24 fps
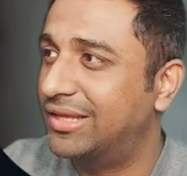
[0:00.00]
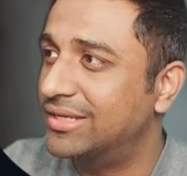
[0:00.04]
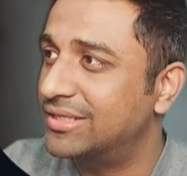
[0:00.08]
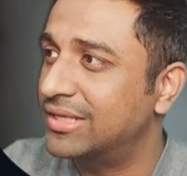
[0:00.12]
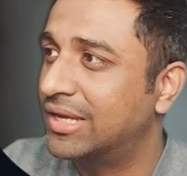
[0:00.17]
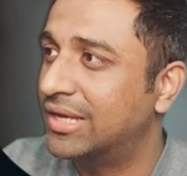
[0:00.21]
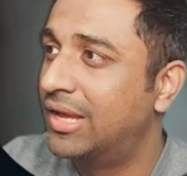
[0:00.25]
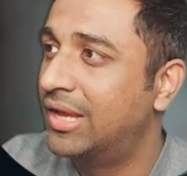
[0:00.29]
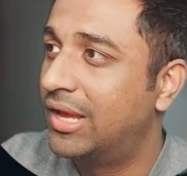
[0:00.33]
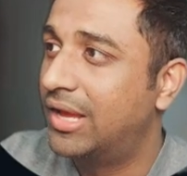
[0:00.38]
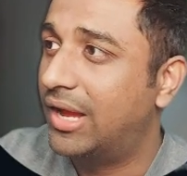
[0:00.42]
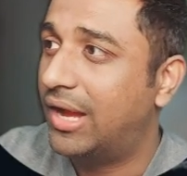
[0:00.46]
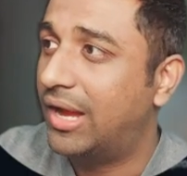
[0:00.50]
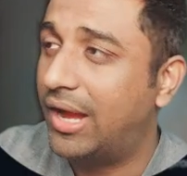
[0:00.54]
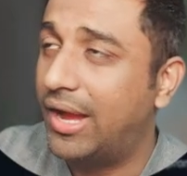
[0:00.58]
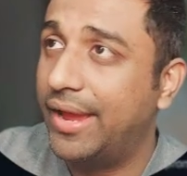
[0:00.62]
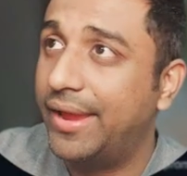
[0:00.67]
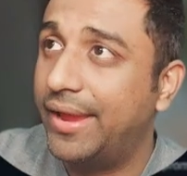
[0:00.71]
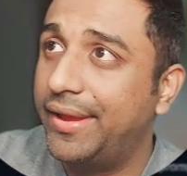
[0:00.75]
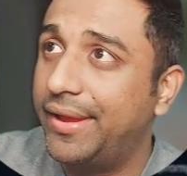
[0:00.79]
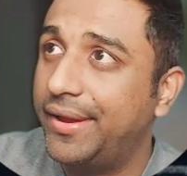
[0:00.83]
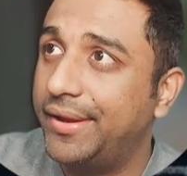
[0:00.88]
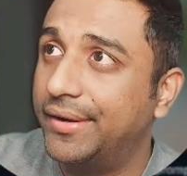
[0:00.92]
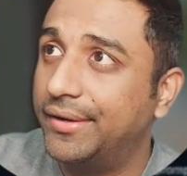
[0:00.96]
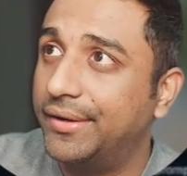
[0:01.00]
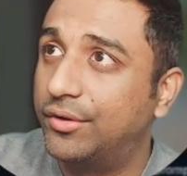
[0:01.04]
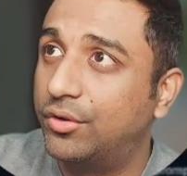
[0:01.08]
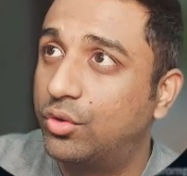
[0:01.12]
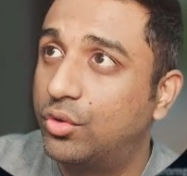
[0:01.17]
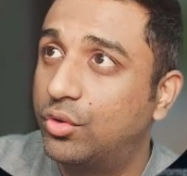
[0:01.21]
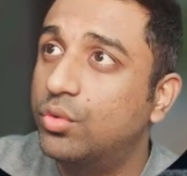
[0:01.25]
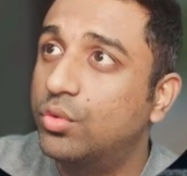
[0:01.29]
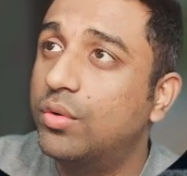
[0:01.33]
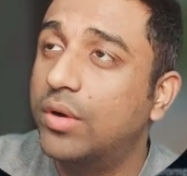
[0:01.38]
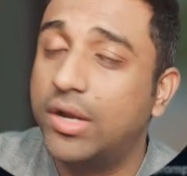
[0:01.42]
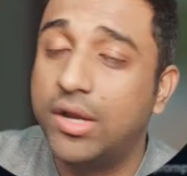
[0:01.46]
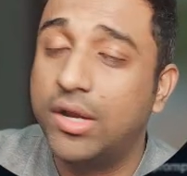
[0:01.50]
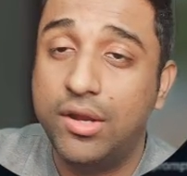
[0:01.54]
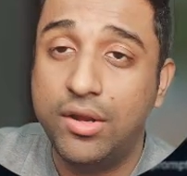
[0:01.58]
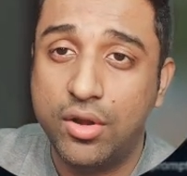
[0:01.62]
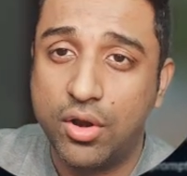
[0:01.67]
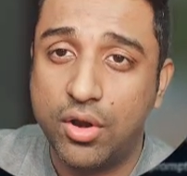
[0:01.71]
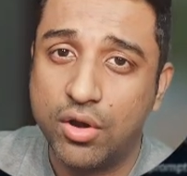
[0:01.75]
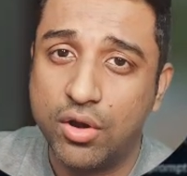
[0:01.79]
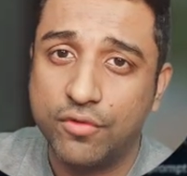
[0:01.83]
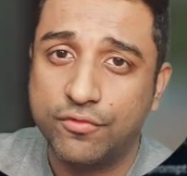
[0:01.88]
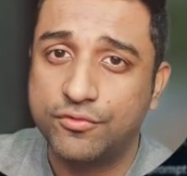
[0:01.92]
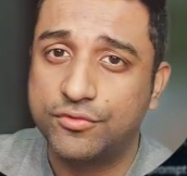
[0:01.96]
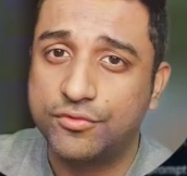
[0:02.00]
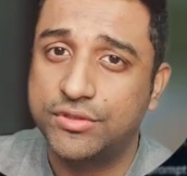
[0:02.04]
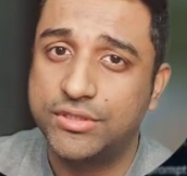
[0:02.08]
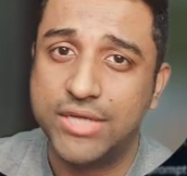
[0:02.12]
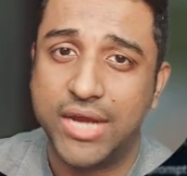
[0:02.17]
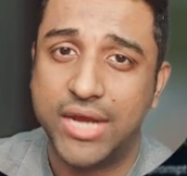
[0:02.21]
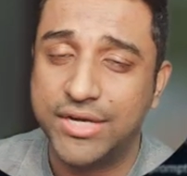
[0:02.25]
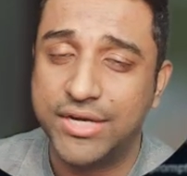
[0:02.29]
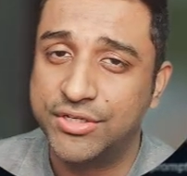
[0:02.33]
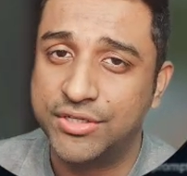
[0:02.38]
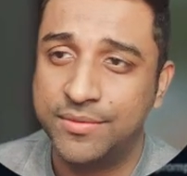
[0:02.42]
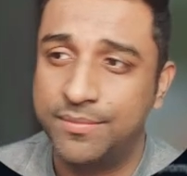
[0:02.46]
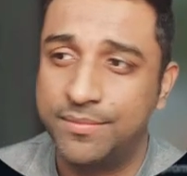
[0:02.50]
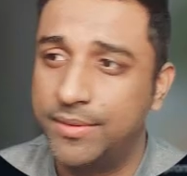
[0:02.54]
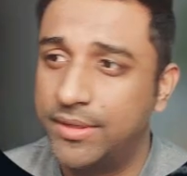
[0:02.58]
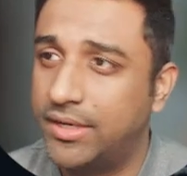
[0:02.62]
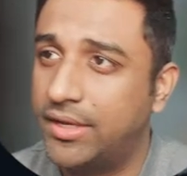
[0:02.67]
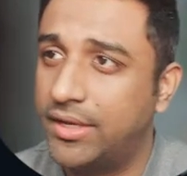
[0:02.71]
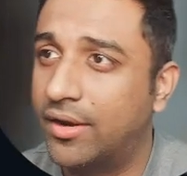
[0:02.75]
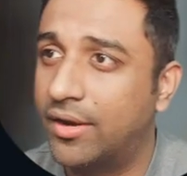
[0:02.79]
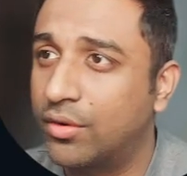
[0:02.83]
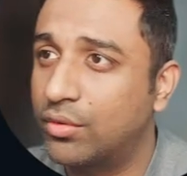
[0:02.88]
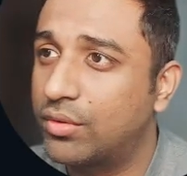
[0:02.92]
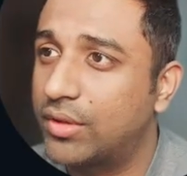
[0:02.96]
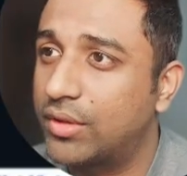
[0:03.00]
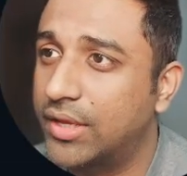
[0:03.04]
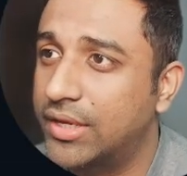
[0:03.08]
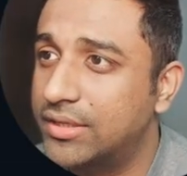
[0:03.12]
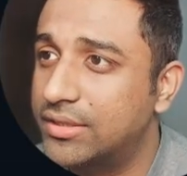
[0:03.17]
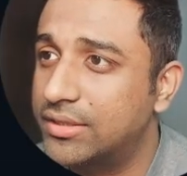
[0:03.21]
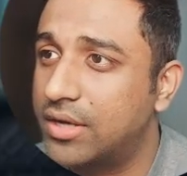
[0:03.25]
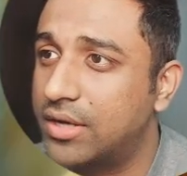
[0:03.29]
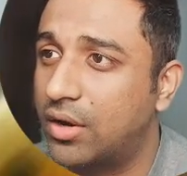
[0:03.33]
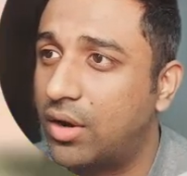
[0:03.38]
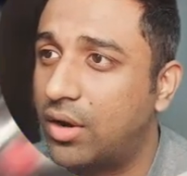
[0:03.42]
this, I do a lot of ChatGPT around things,